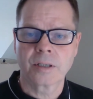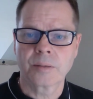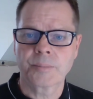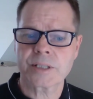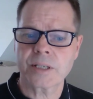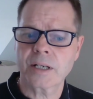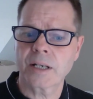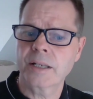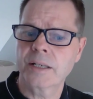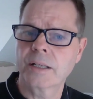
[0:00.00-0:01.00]
But
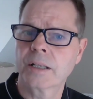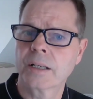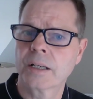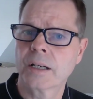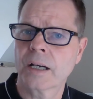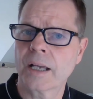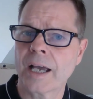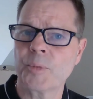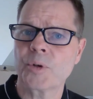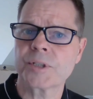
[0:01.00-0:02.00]
suddenly, I
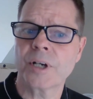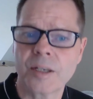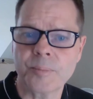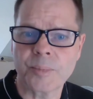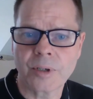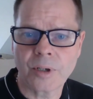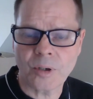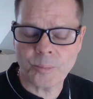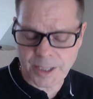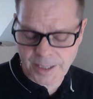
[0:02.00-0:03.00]
had more time
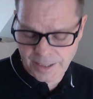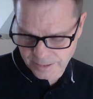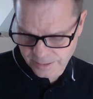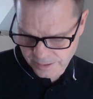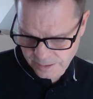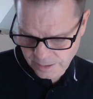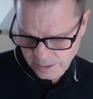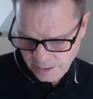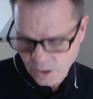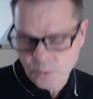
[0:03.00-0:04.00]
on my hands.
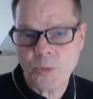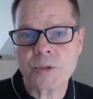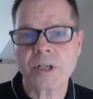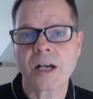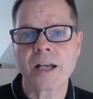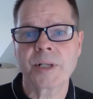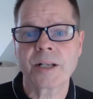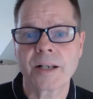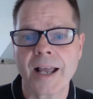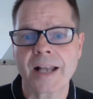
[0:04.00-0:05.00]
More time than
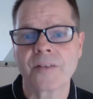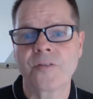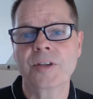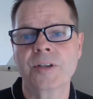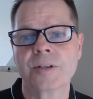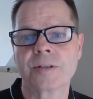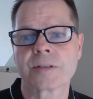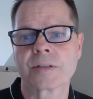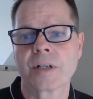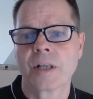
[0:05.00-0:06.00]
I'd had for
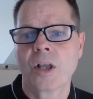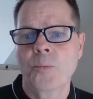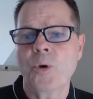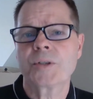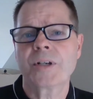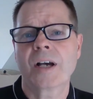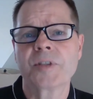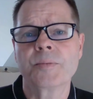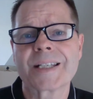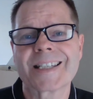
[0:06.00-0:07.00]
years. More time
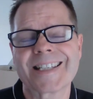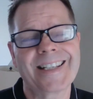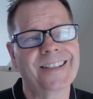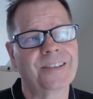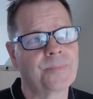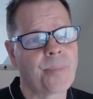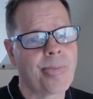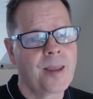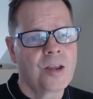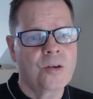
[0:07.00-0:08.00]
to be still.
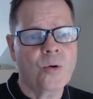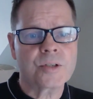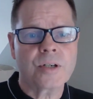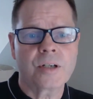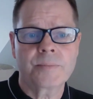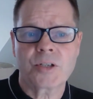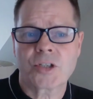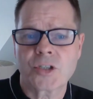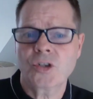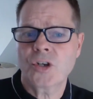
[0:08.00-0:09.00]
More time to
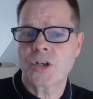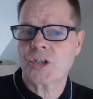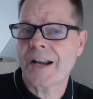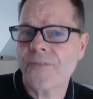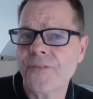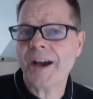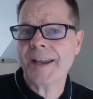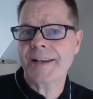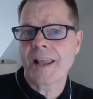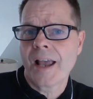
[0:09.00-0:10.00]
search and
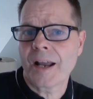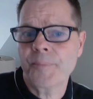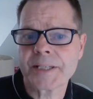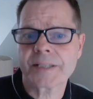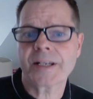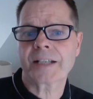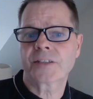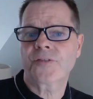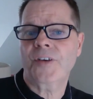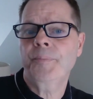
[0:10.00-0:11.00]
find and be
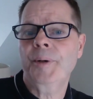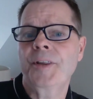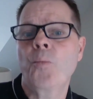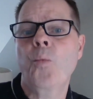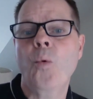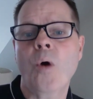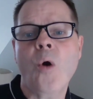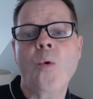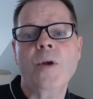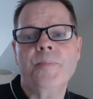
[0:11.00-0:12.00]
satisfied by the
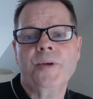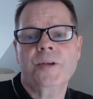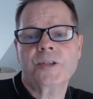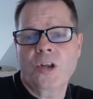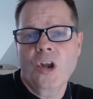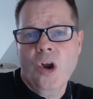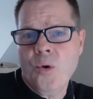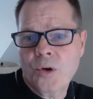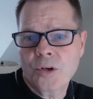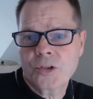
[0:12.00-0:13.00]
only person
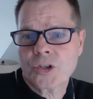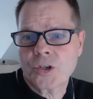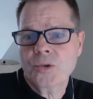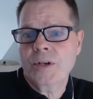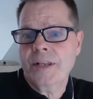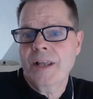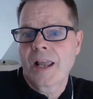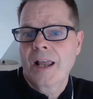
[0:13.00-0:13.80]
who could truly